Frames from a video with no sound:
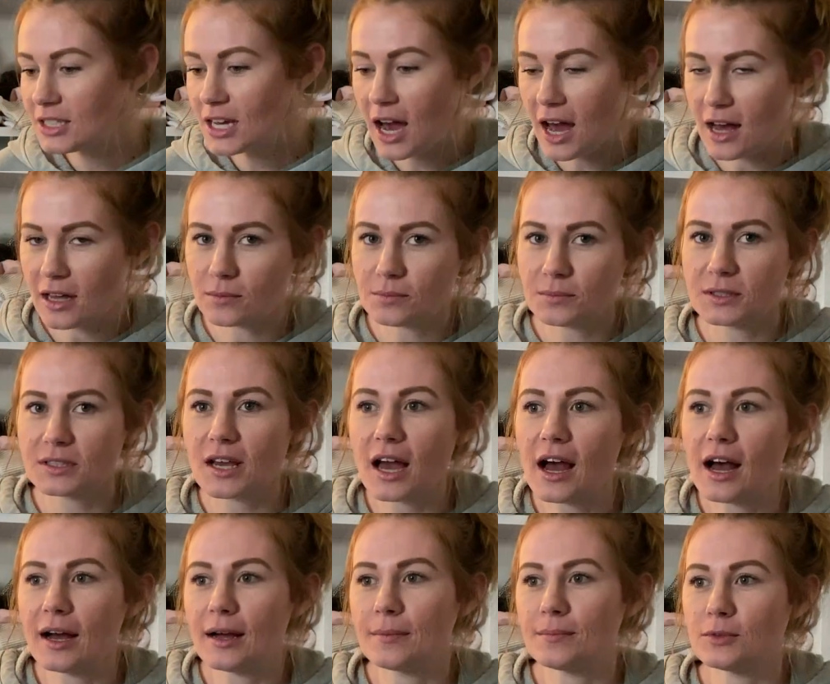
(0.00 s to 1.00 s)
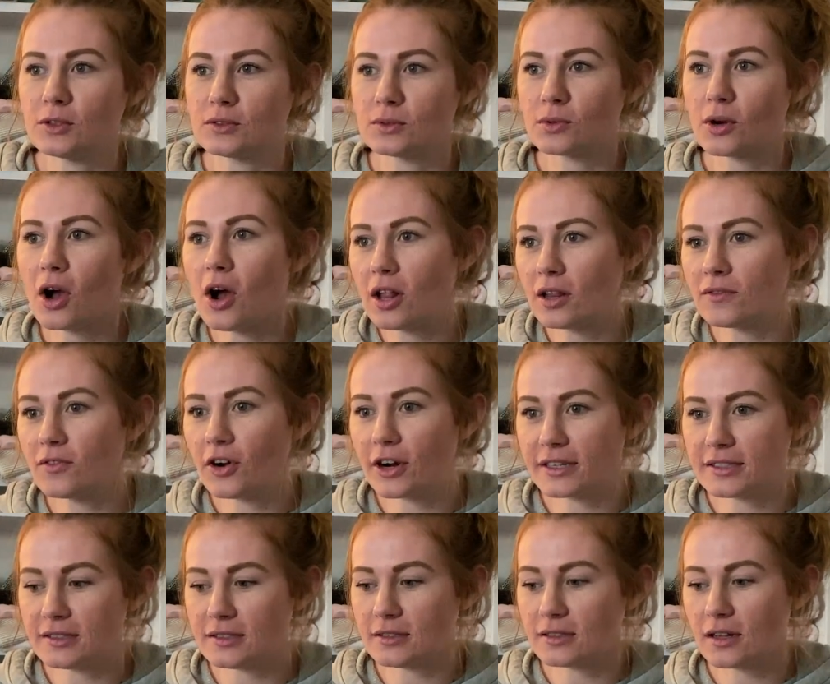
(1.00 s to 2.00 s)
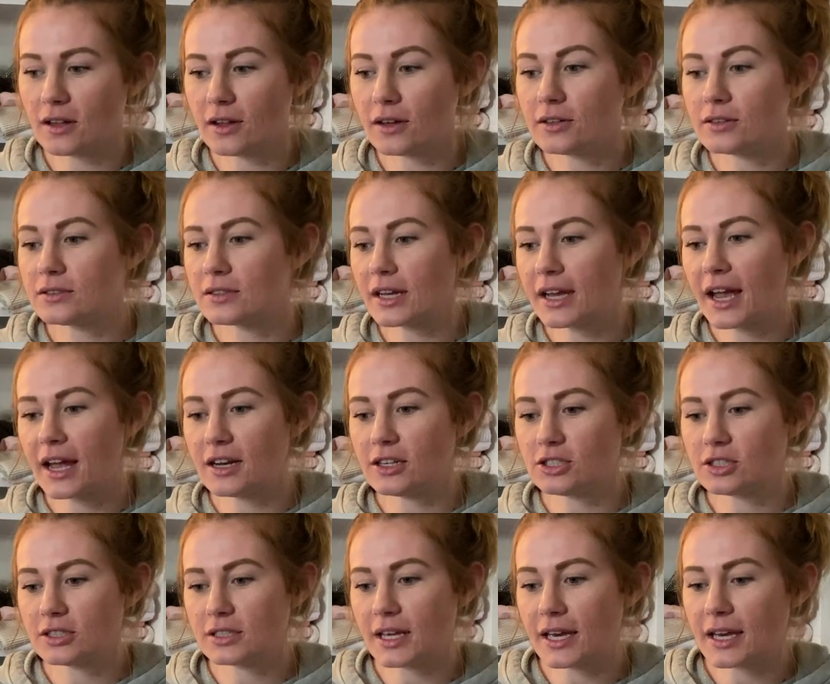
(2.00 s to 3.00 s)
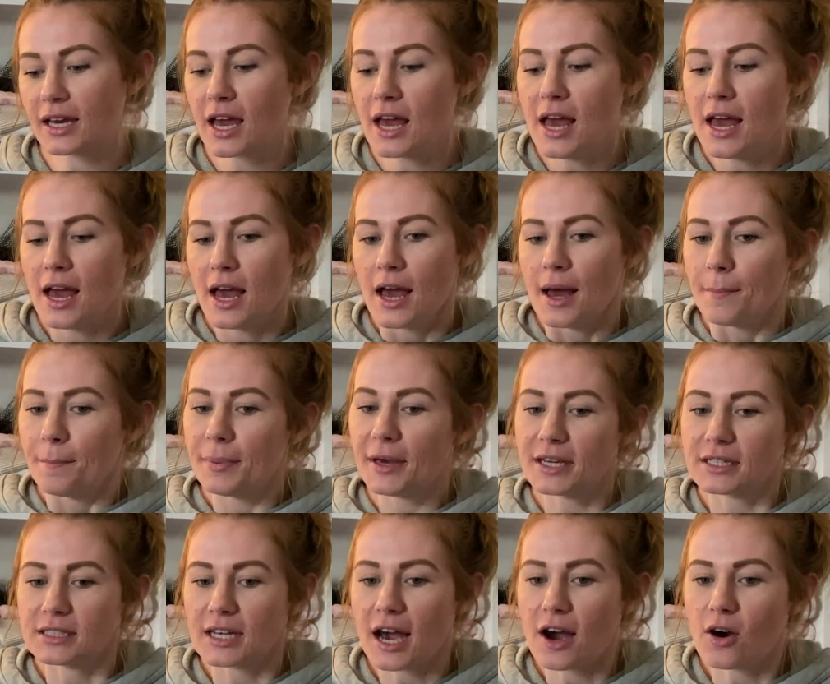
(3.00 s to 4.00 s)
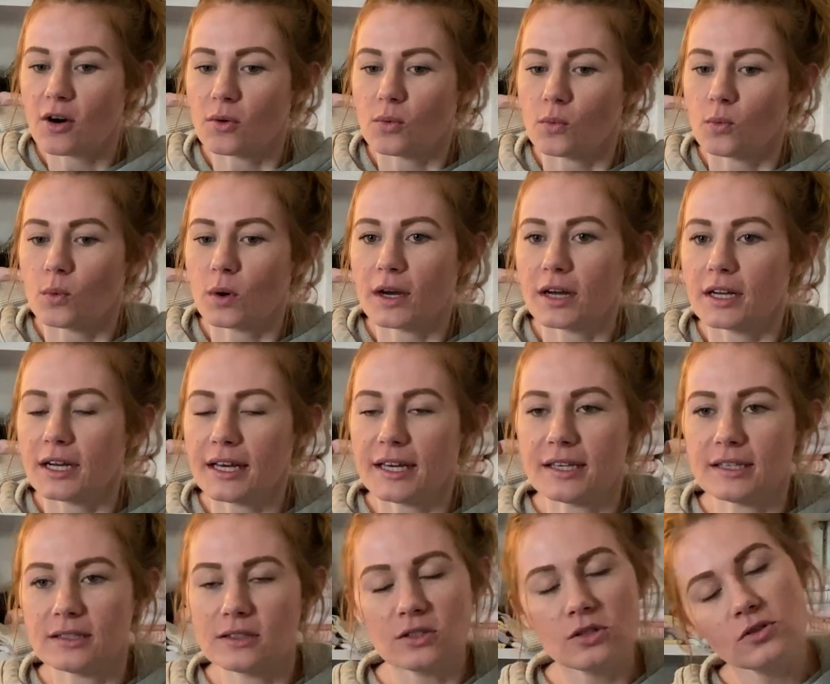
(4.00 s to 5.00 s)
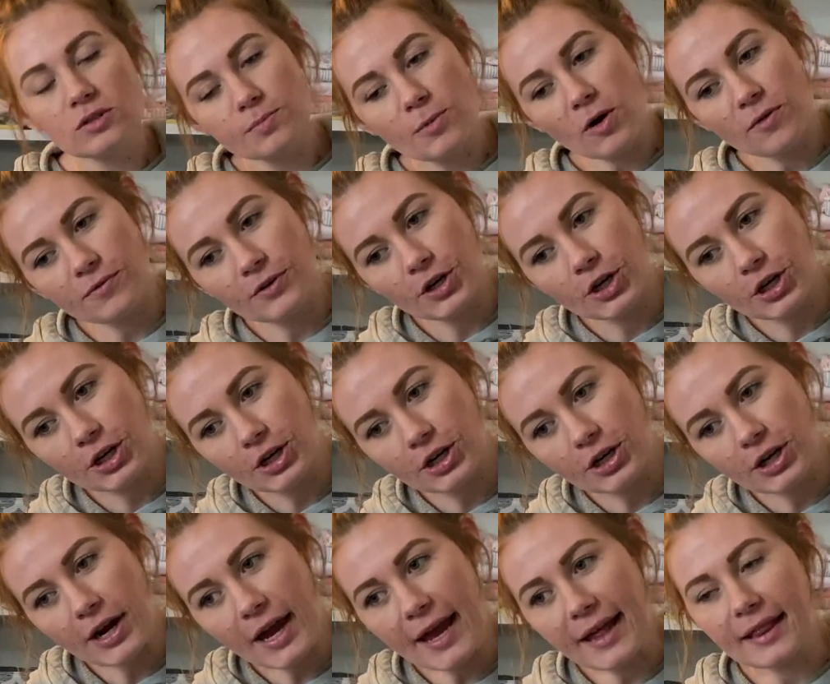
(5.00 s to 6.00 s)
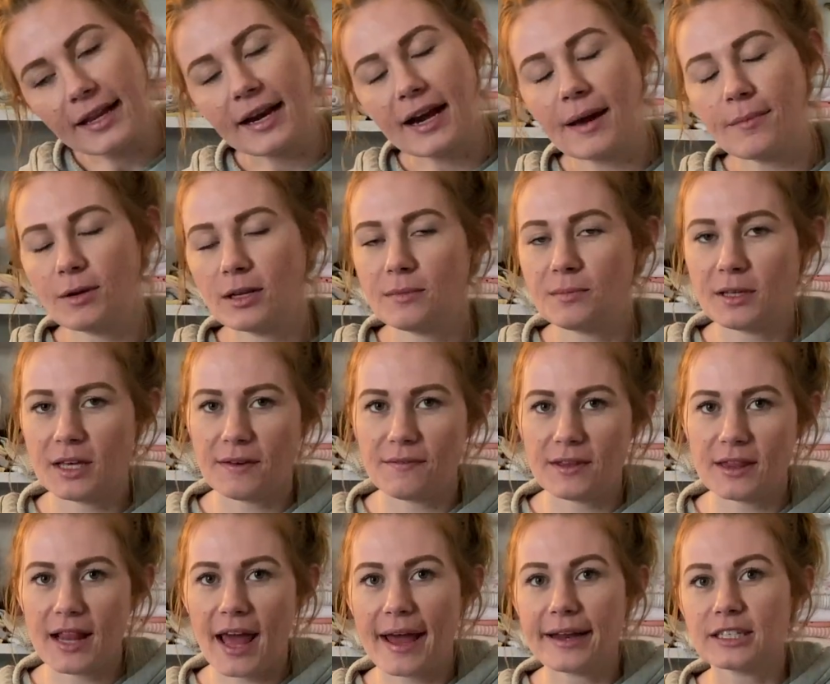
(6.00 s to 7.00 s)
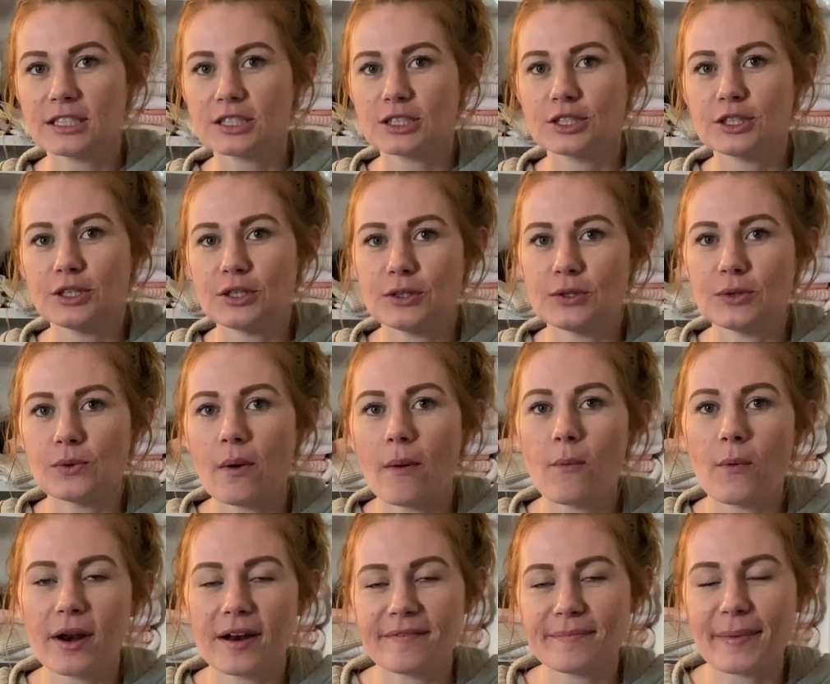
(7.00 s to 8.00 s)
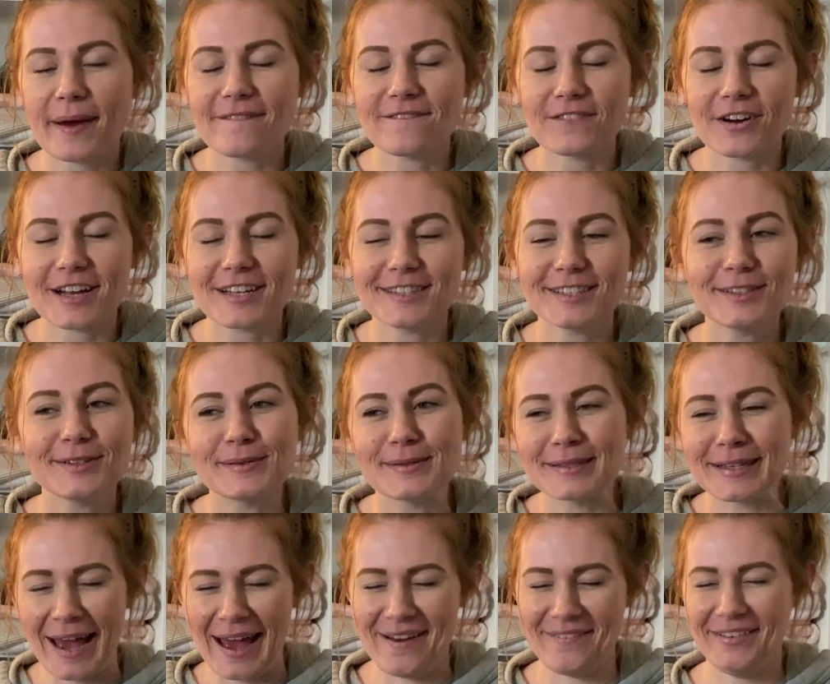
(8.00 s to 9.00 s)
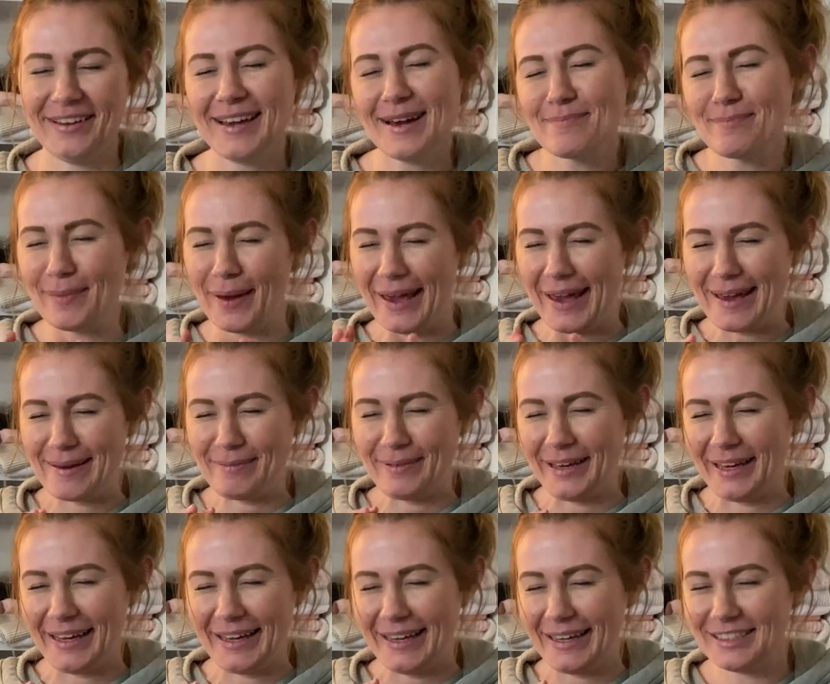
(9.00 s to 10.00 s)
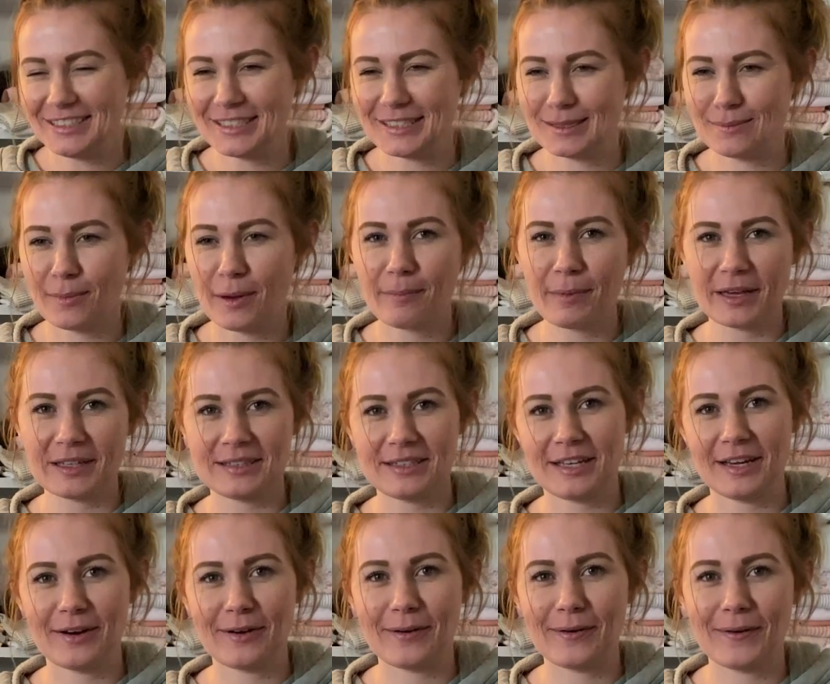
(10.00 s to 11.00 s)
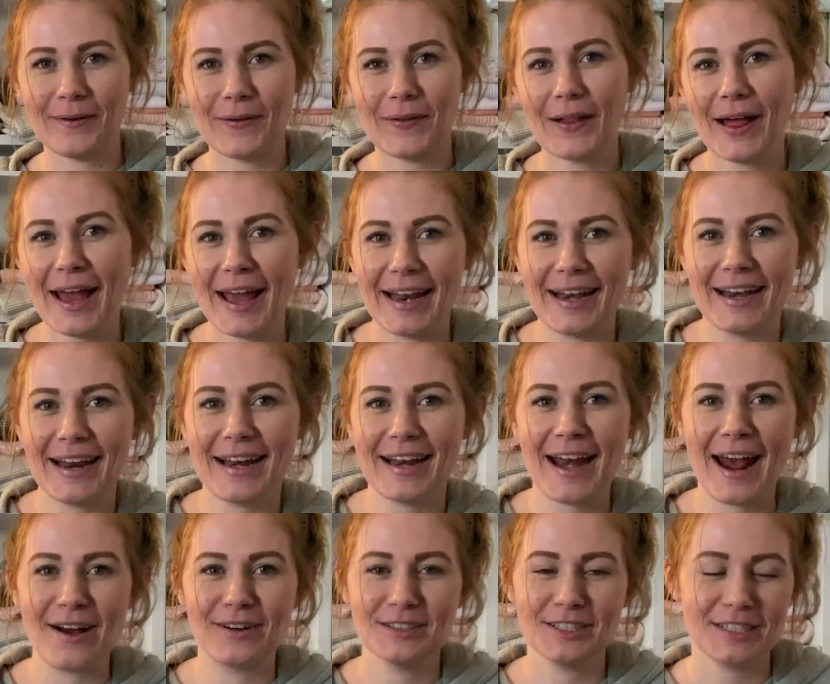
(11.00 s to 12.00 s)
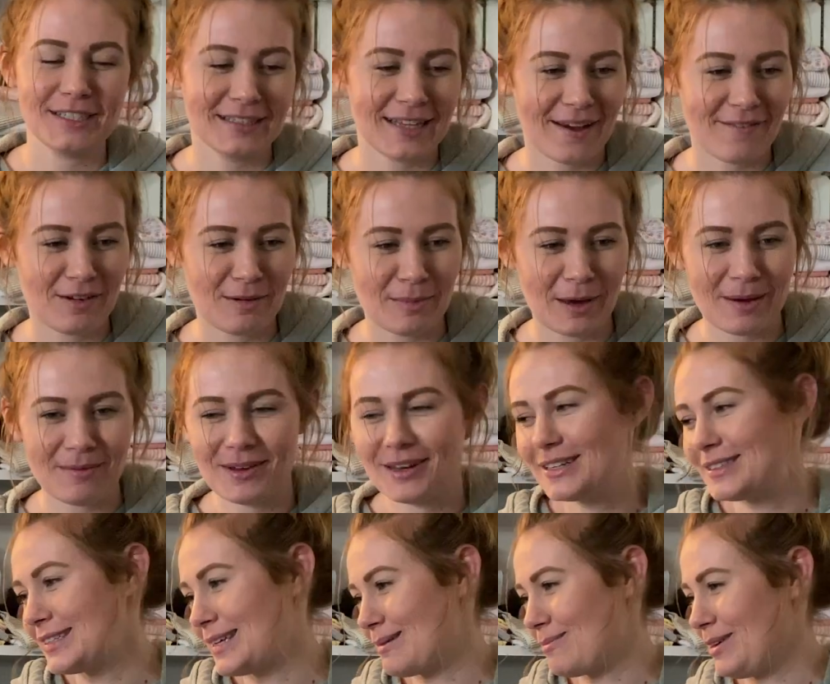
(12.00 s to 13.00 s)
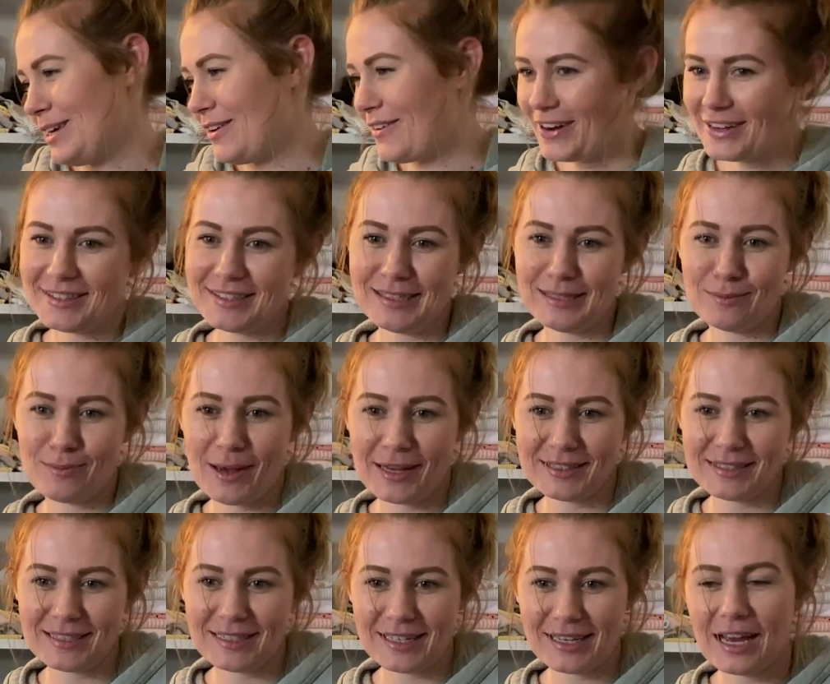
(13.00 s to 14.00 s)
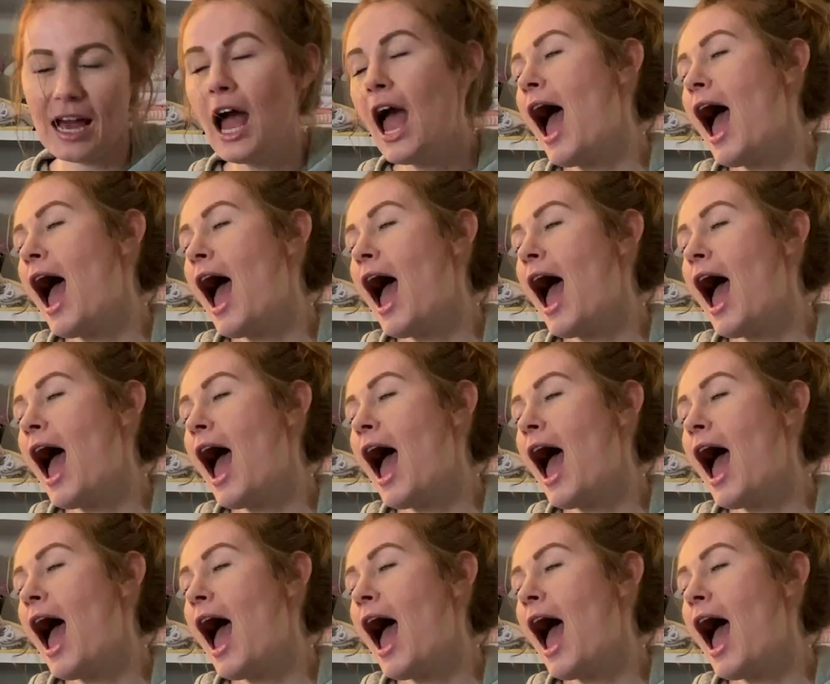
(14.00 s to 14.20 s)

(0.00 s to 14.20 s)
tubs. Those were all of Gracie's clothes. I kind of just like picked out what is too small for her, and then I'm going to be giving that to one of my friends who is having a baby. She's my bestie girl, and now she's having a baby, and it's going to be Gracie's bestie.